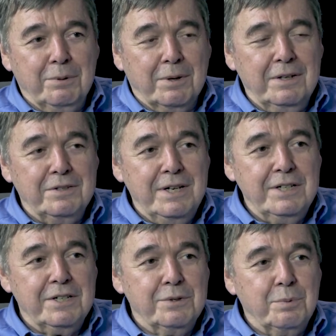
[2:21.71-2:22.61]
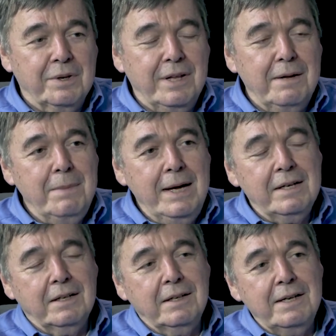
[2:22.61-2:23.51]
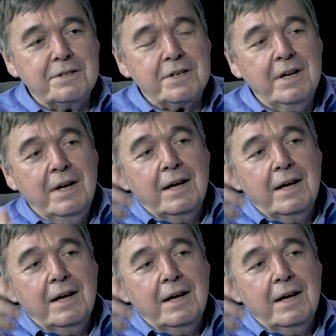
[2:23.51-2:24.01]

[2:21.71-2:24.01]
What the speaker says: organizations where they made a list